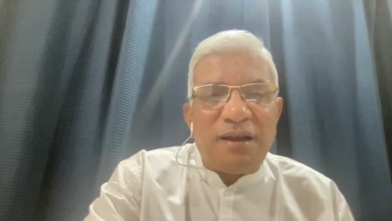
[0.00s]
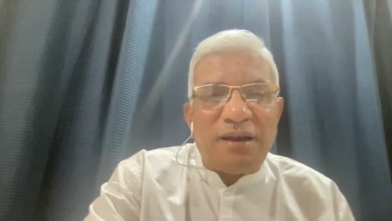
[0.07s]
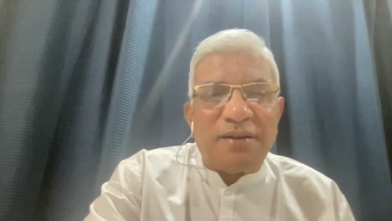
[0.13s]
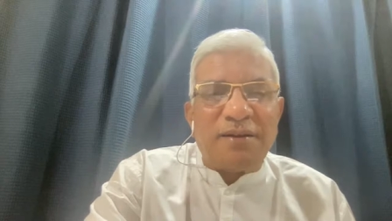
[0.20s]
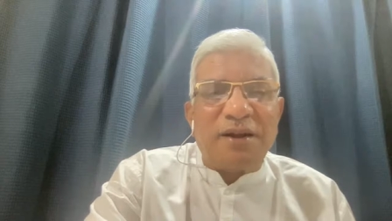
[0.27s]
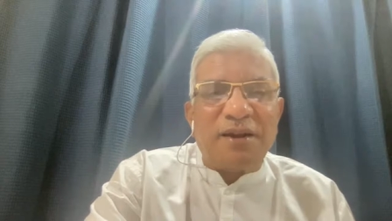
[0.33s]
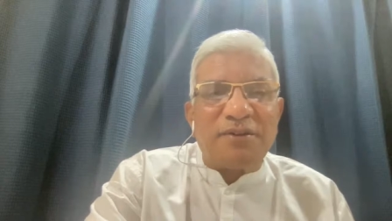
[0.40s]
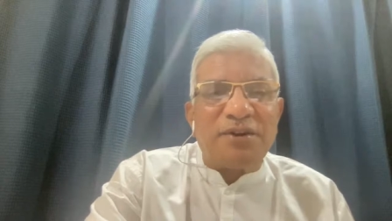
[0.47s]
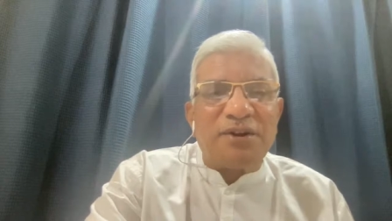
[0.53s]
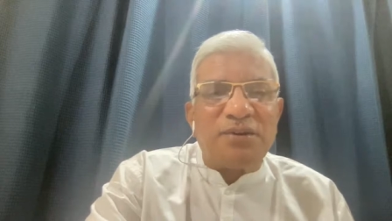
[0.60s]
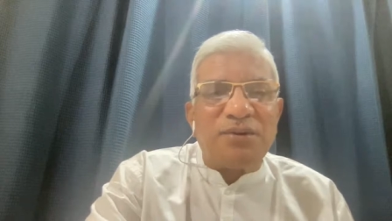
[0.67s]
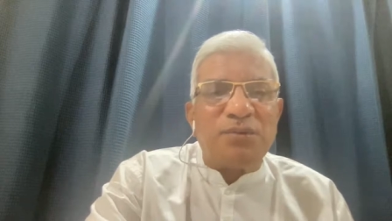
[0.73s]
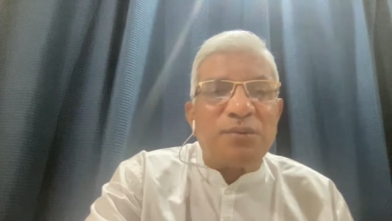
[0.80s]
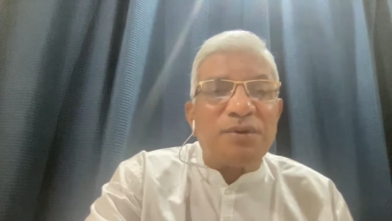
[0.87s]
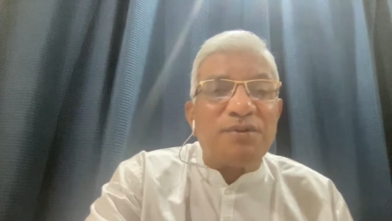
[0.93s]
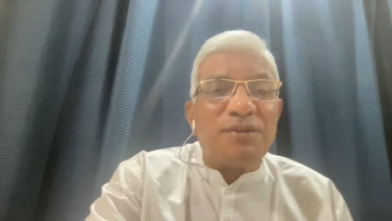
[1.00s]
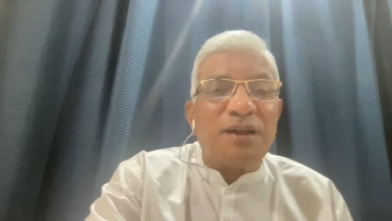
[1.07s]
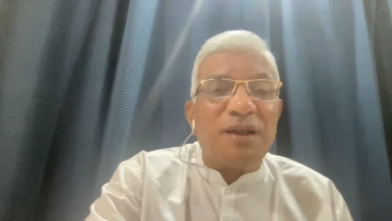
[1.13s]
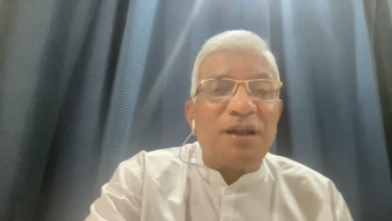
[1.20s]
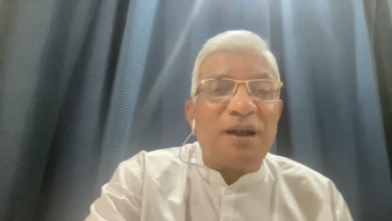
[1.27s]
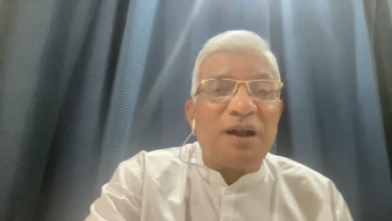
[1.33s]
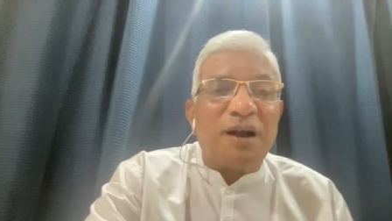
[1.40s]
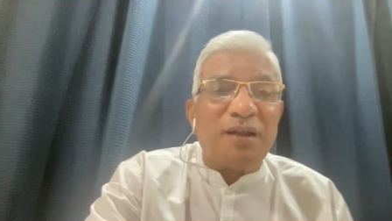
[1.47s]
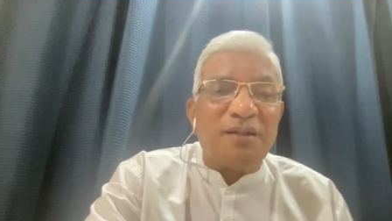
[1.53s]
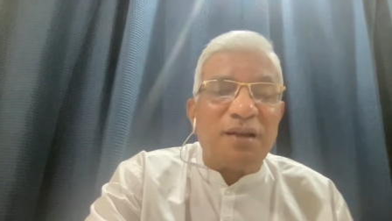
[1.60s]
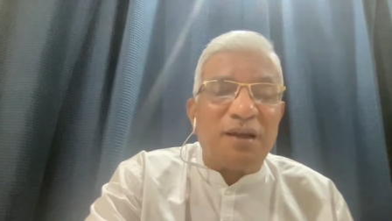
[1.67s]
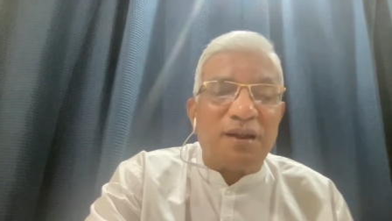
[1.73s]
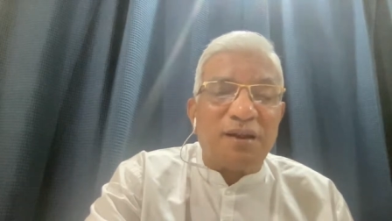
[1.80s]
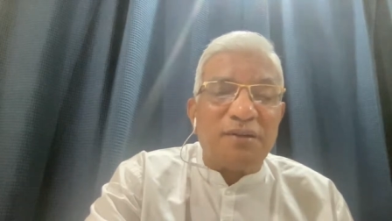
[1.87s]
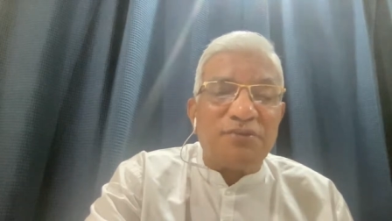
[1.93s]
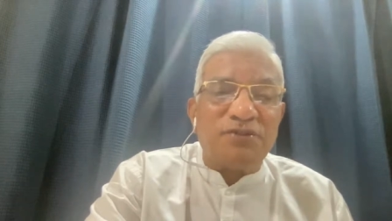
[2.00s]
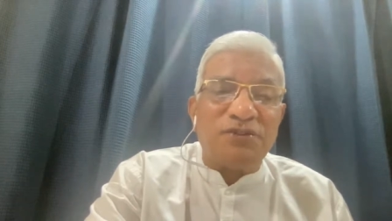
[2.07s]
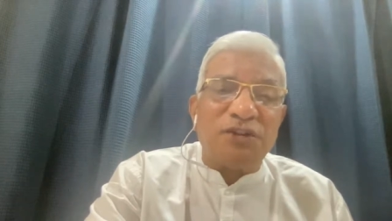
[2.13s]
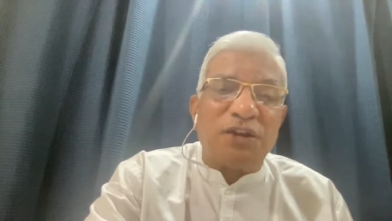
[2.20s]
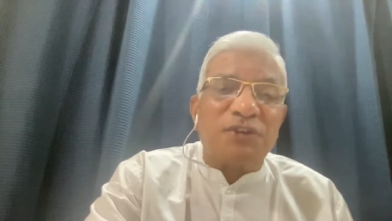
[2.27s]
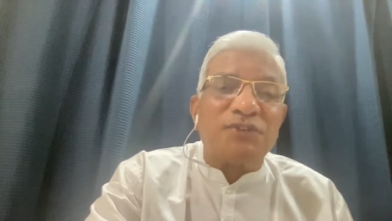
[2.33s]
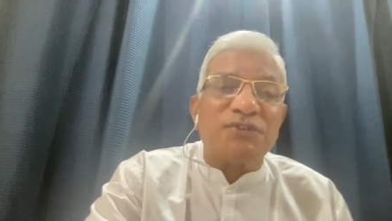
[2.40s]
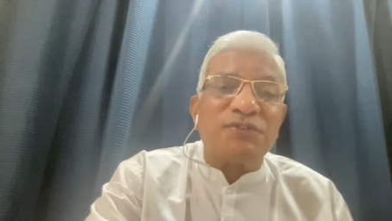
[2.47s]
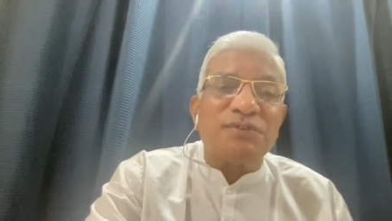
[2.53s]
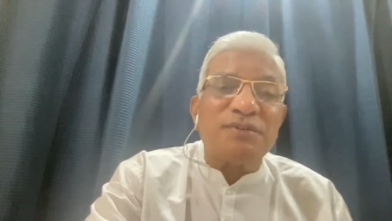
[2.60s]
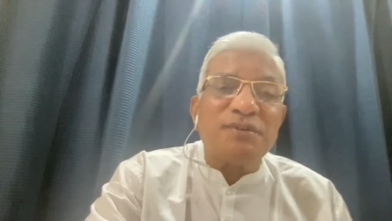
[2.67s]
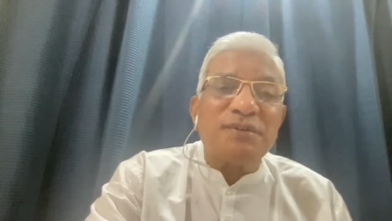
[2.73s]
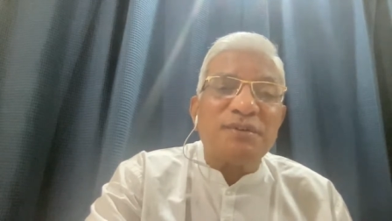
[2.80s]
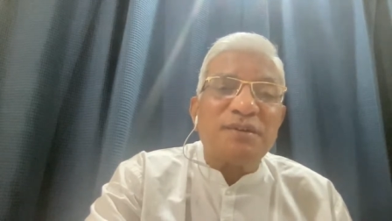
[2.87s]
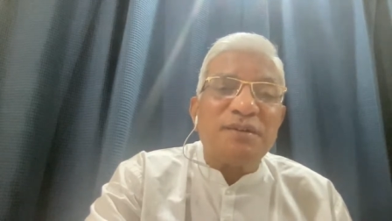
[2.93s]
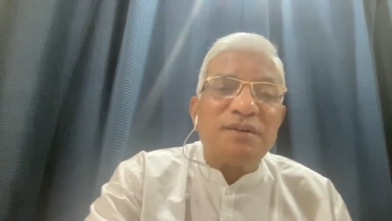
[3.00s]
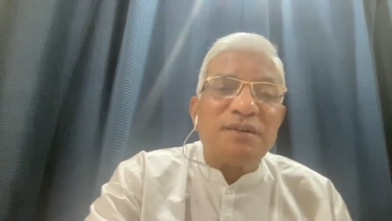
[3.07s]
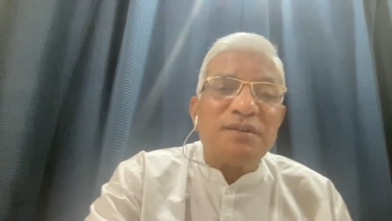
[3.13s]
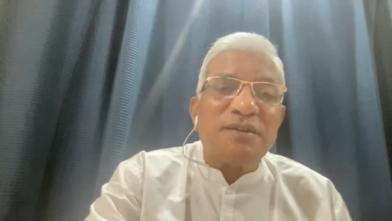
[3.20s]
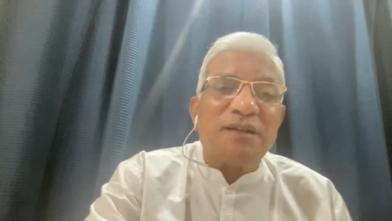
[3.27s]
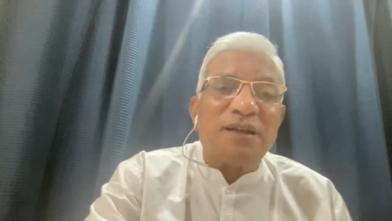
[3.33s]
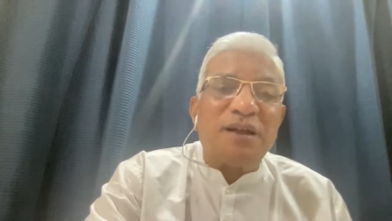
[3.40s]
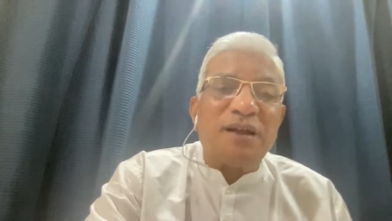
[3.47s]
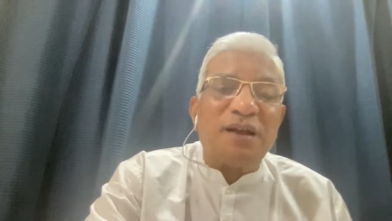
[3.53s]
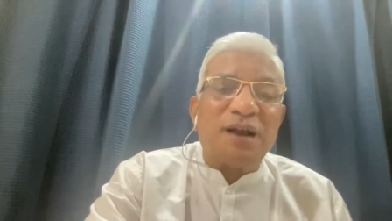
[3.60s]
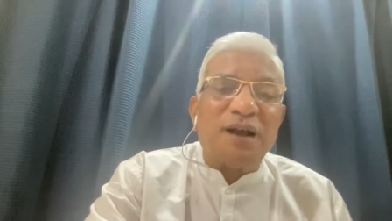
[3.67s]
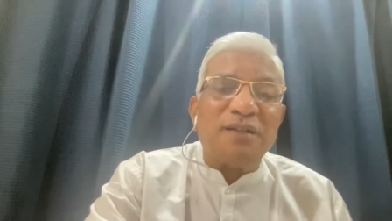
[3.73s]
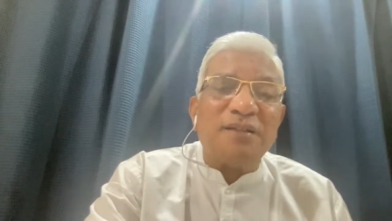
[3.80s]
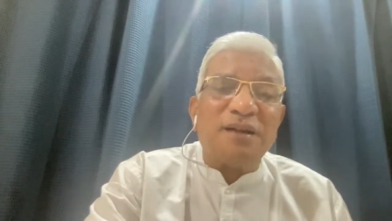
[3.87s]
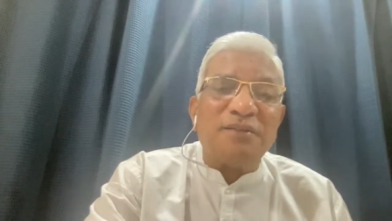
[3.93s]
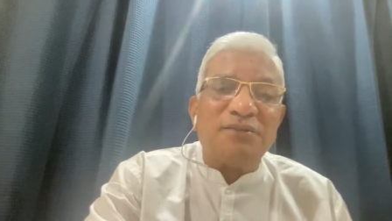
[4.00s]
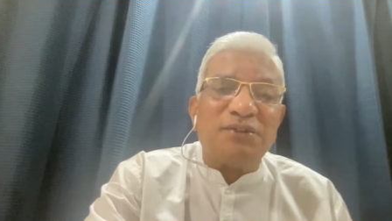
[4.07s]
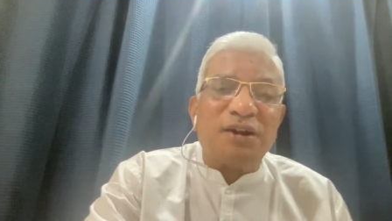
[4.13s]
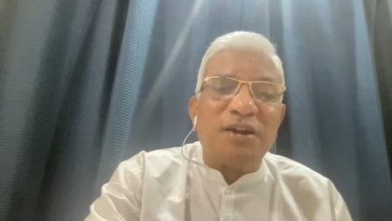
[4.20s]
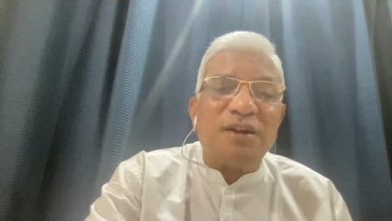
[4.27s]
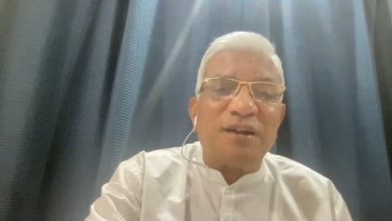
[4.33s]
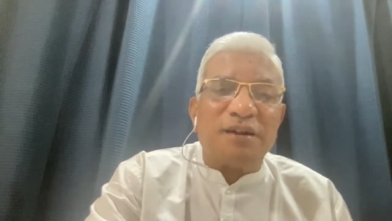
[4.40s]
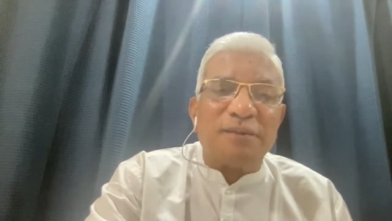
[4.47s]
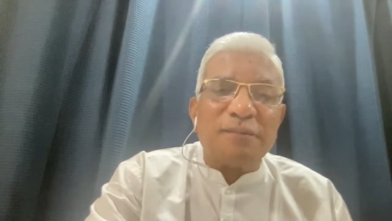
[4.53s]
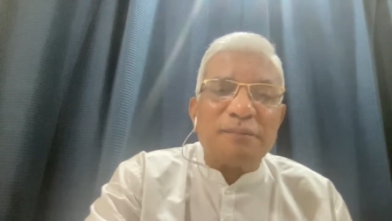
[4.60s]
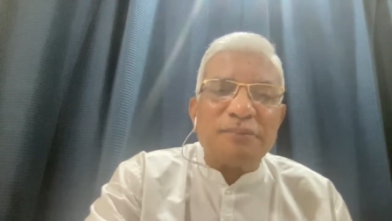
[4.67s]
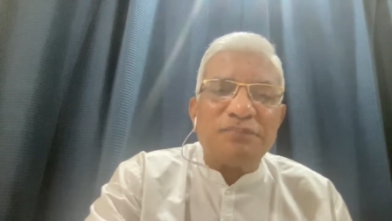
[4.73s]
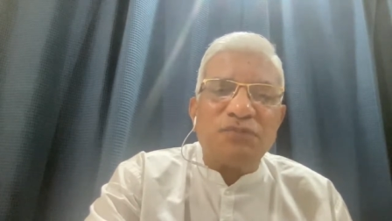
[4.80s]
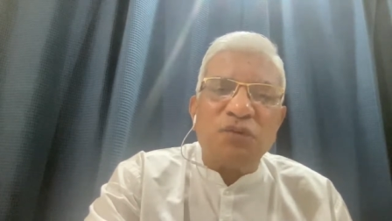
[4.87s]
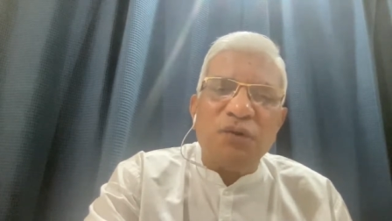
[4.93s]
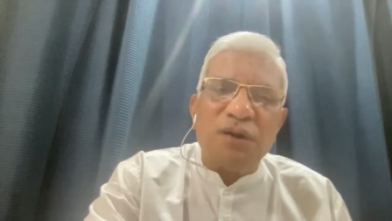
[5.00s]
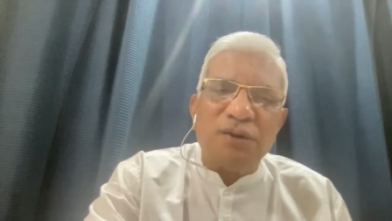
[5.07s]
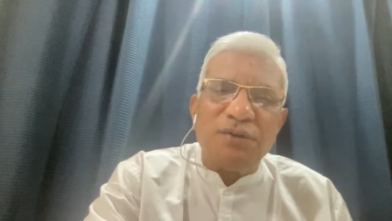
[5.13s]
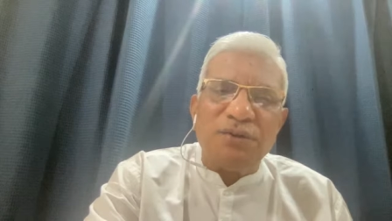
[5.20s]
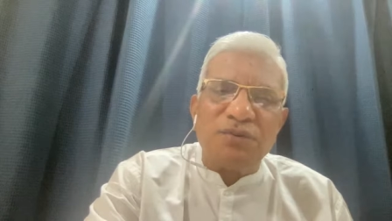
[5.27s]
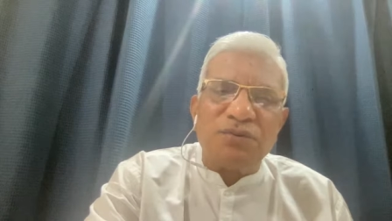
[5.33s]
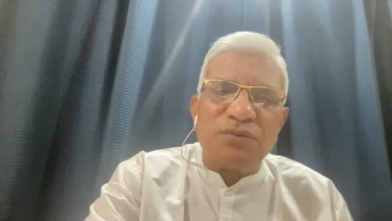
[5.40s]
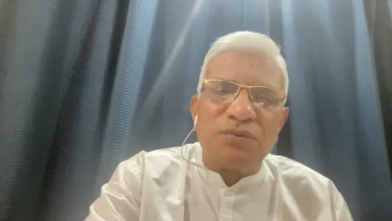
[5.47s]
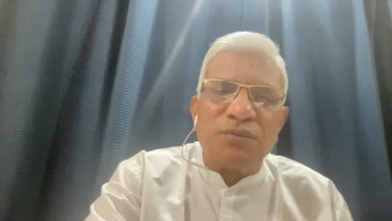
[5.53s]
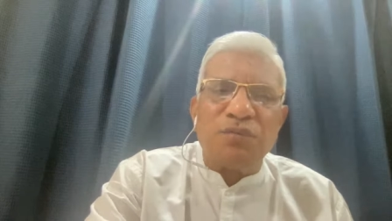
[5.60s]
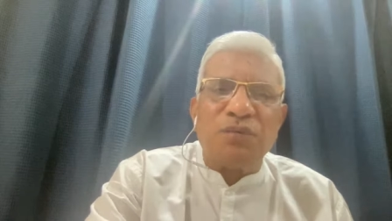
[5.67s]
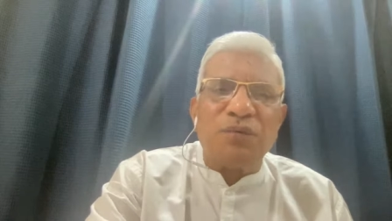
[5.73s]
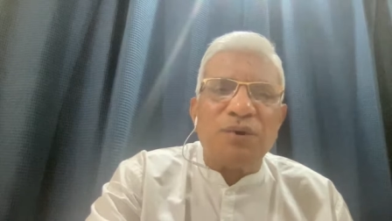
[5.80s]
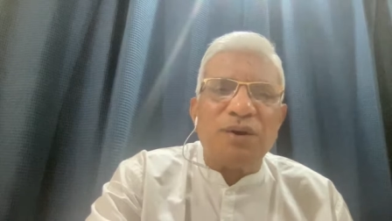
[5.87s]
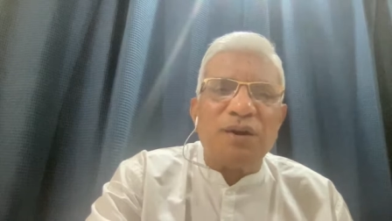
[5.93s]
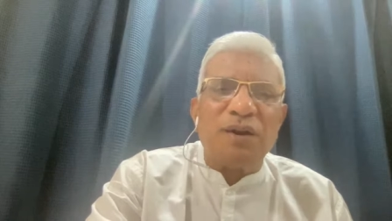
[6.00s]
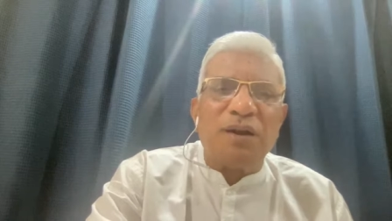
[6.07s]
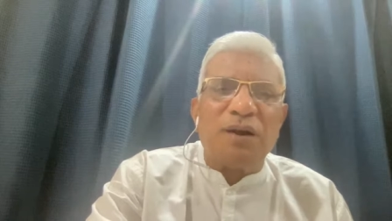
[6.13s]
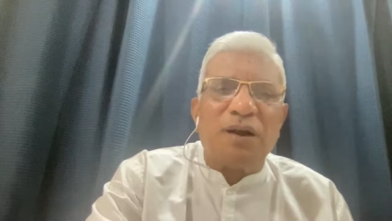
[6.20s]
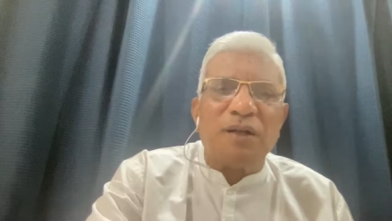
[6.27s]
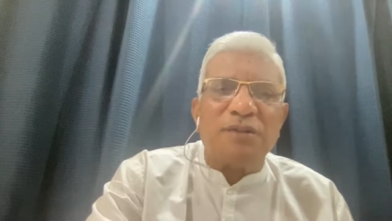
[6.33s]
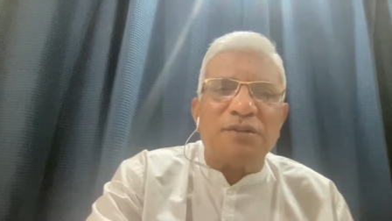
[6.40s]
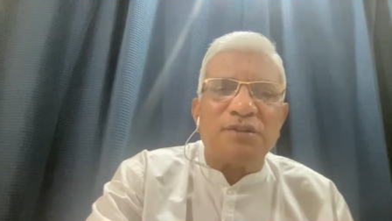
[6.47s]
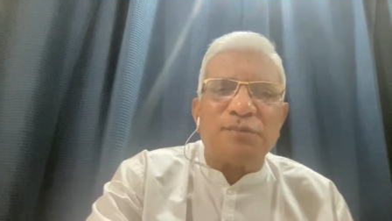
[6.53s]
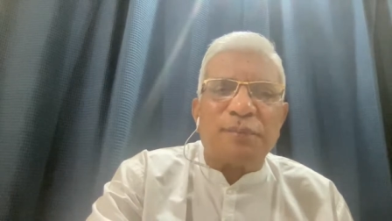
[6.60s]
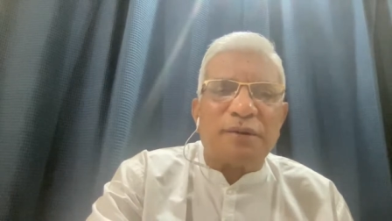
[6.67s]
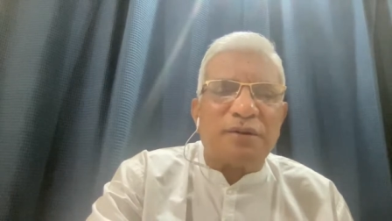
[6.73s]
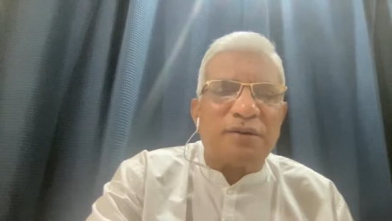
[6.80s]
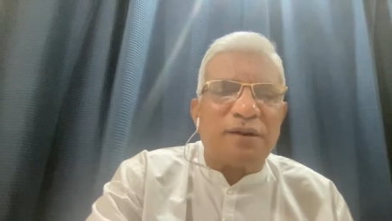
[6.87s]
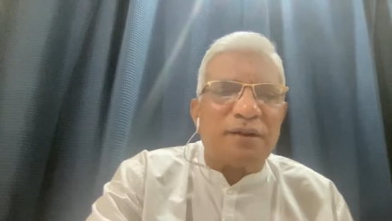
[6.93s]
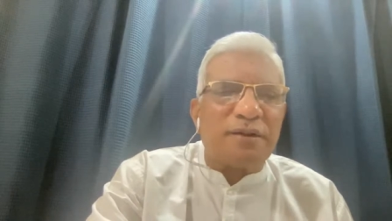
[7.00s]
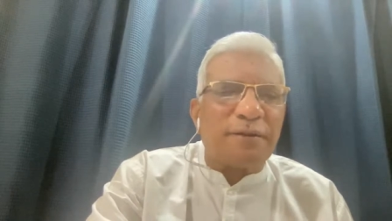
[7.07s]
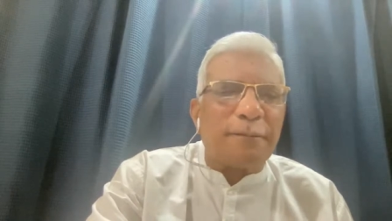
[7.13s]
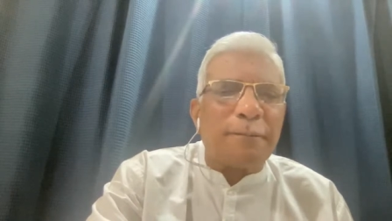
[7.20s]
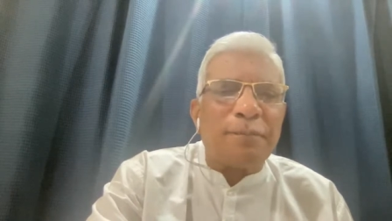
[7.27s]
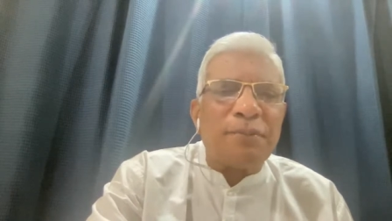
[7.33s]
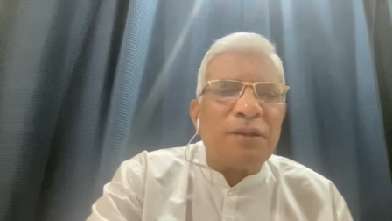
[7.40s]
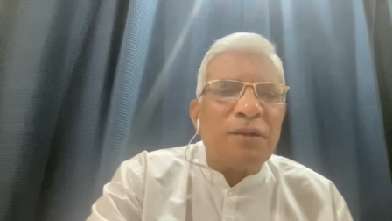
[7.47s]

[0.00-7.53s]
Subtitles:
attraction towards the other sex, the other gender. You are just only on this particular thing.